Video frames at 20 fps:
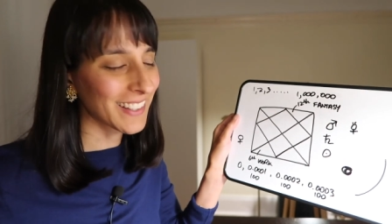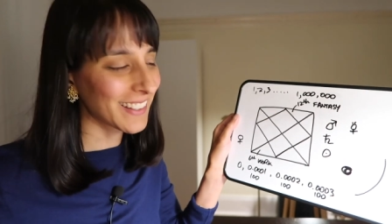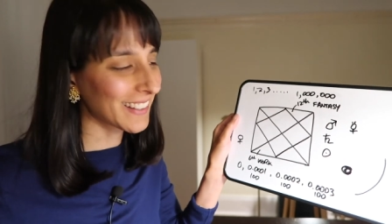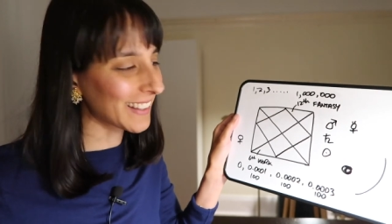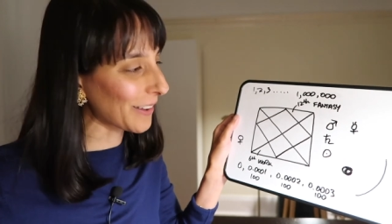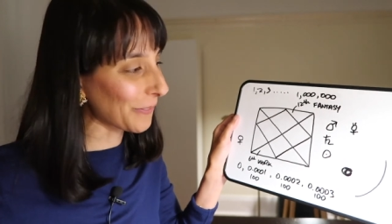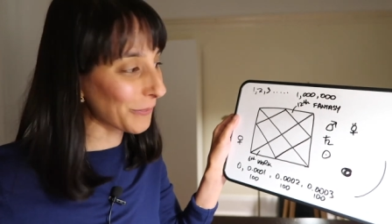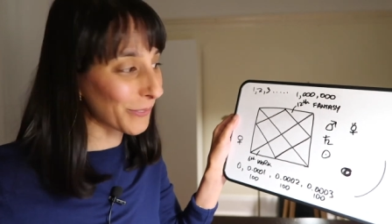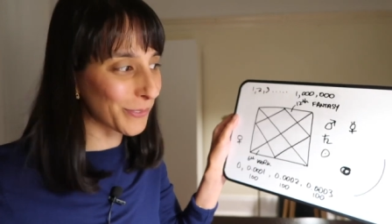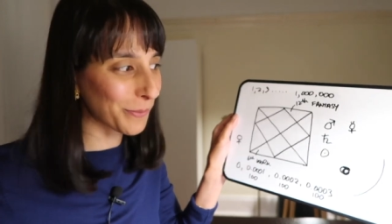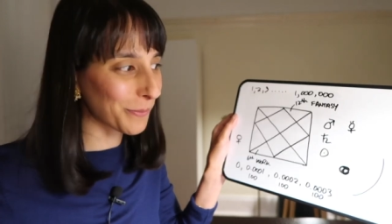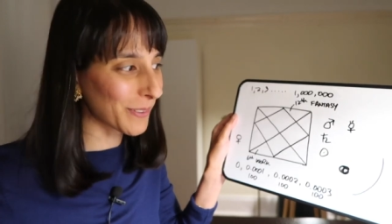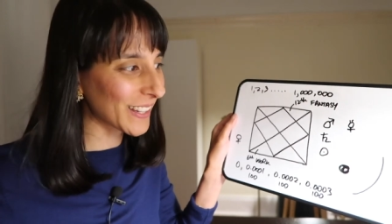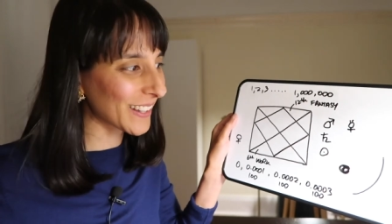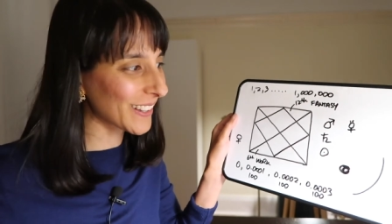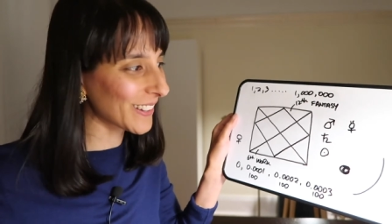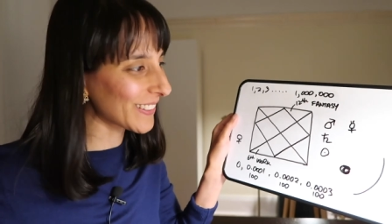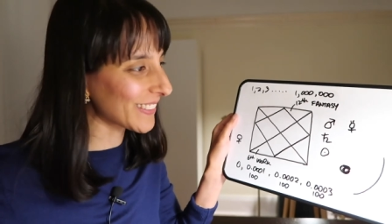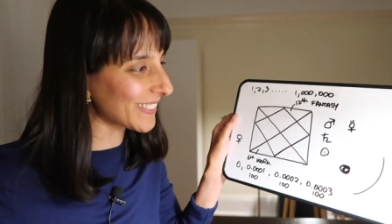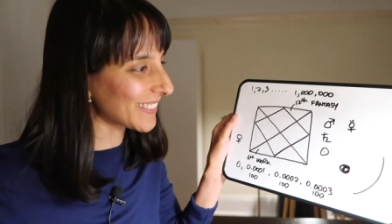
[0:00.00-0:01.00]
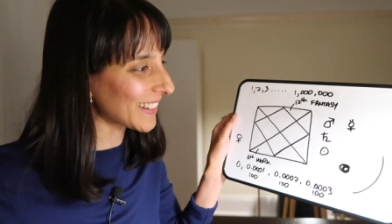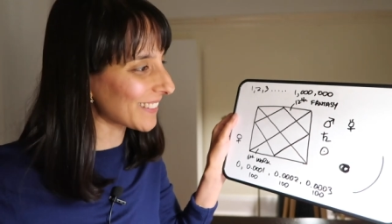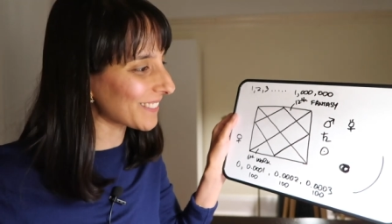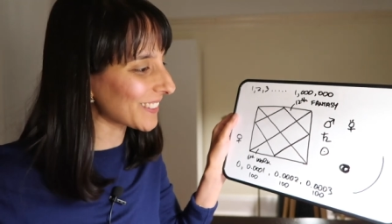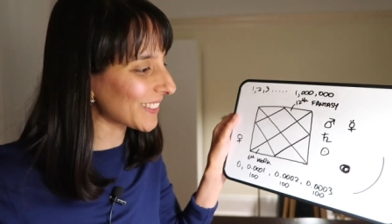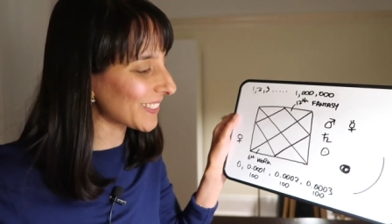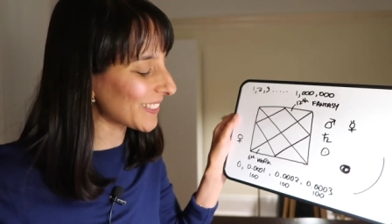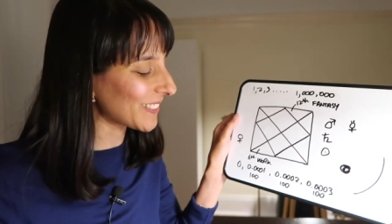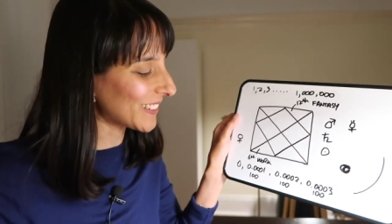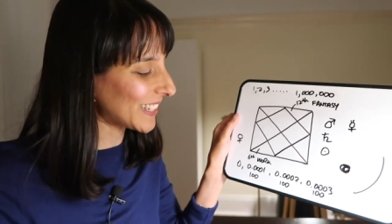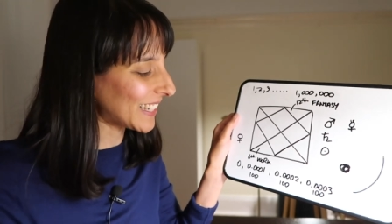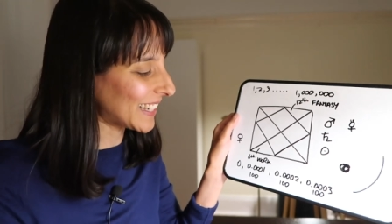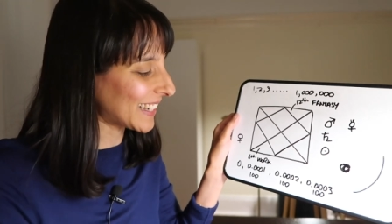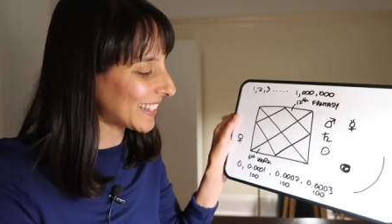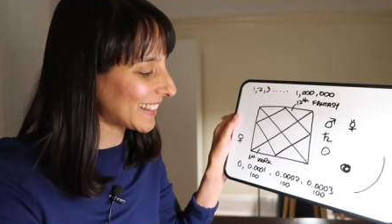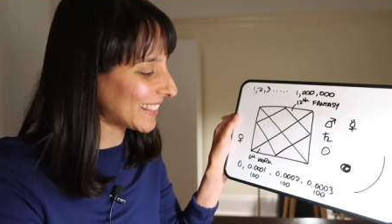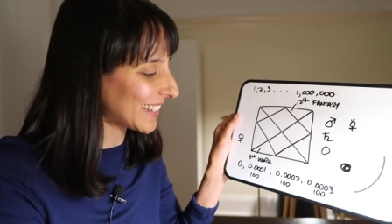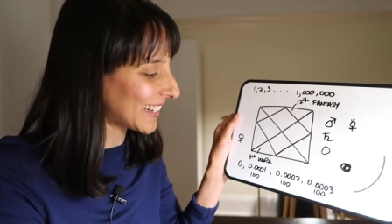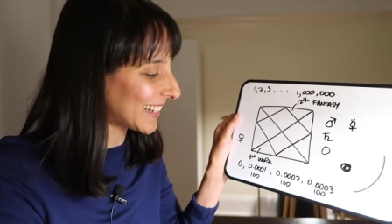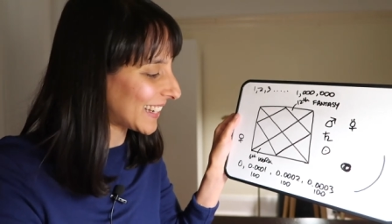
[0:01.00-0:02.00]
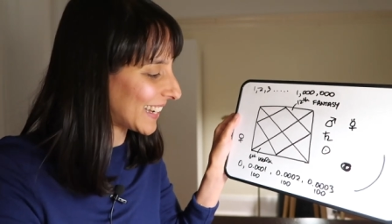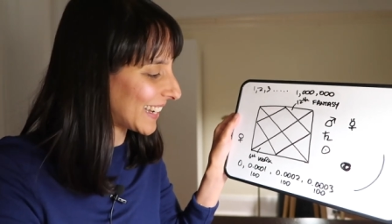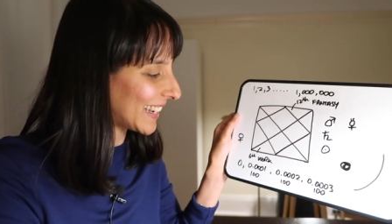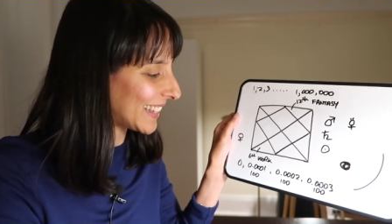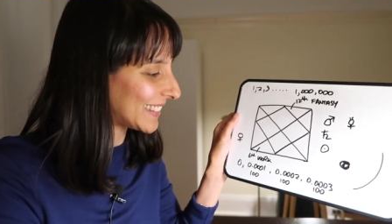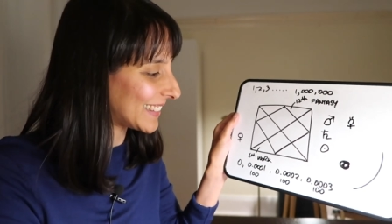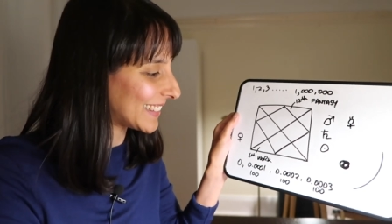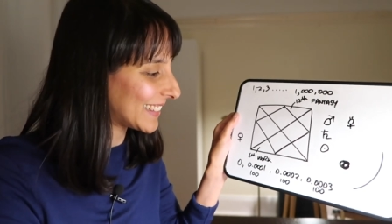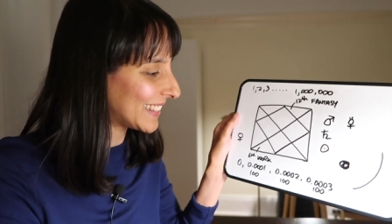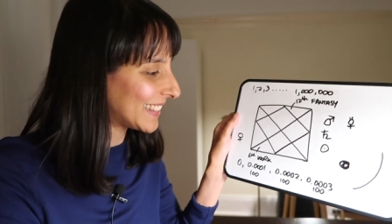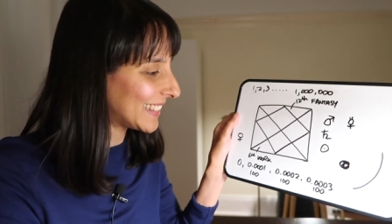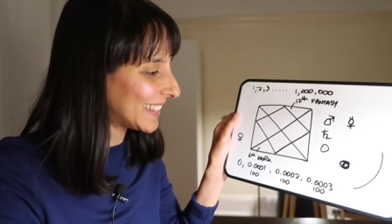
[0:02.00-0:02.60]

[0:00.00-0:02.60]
That was a big concept on the weekend that I had.